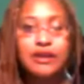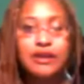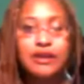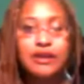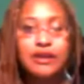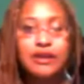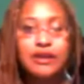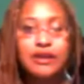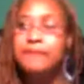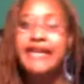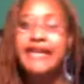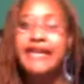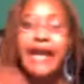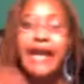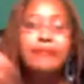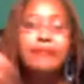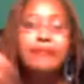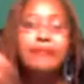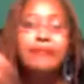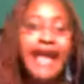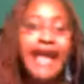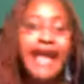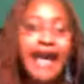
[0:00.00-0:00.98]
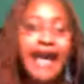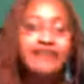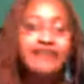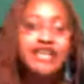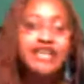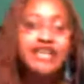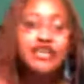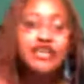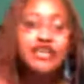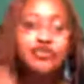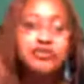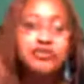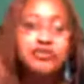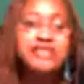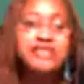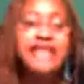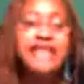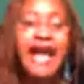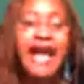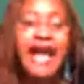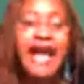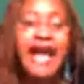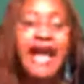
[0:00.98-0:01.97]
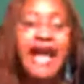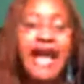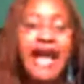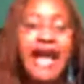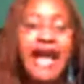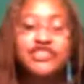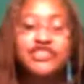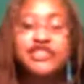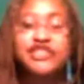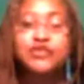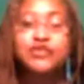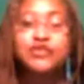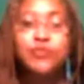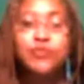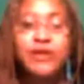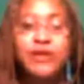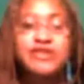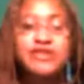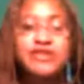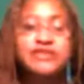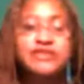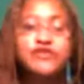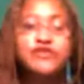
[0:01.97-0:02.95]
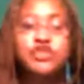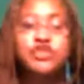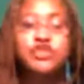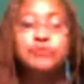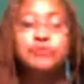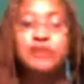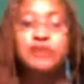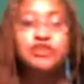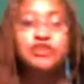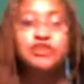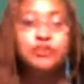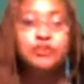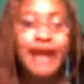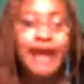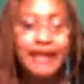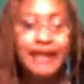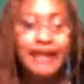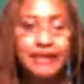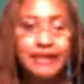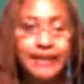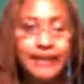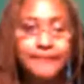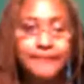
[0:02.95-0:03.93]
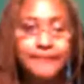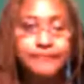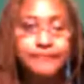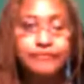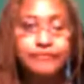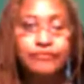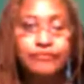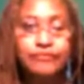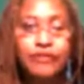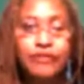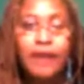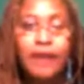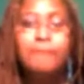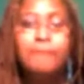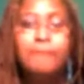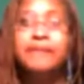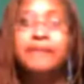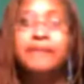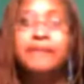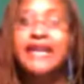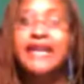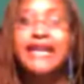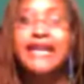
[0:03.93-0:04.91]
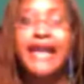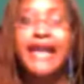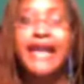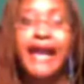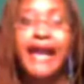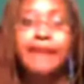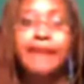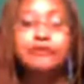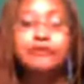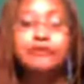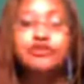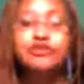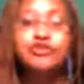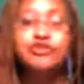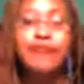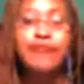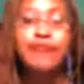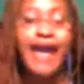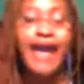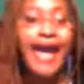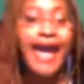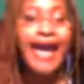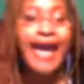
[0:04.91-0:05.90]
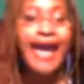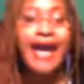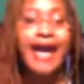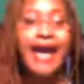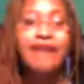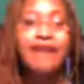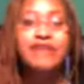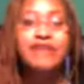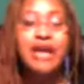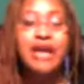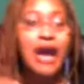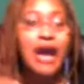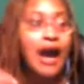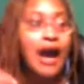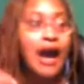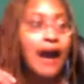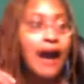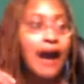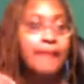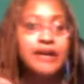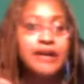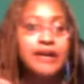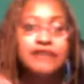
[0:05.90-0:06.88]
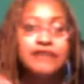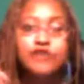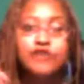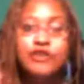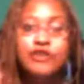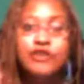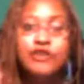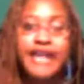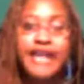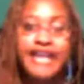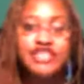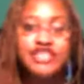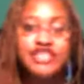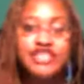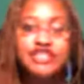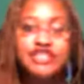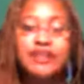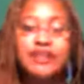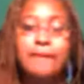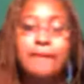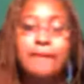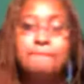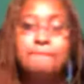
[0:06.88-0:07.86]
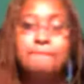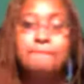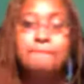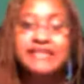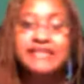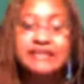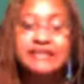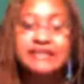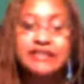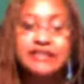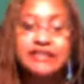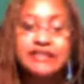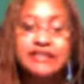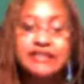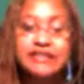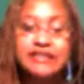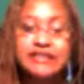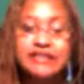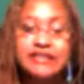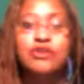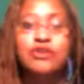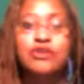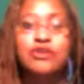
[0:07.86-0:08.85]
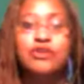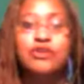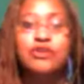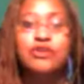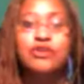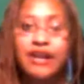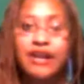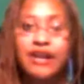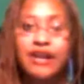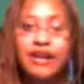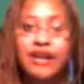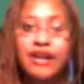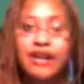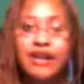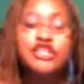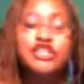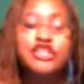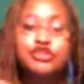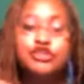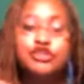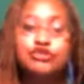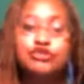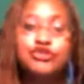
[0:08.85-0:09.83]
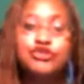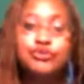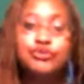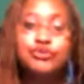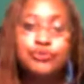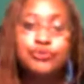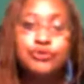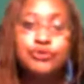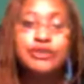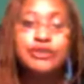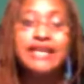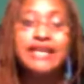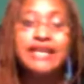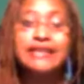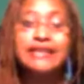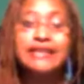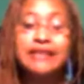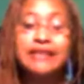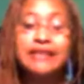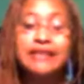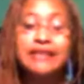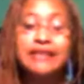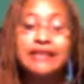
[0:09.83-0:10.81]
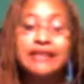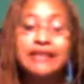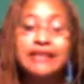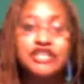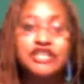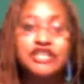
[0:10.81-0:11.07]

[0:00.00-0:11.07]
Being able to have increased activation and awareness of your spirituality. Being able to have a vocation, a business, or a career that you truly love and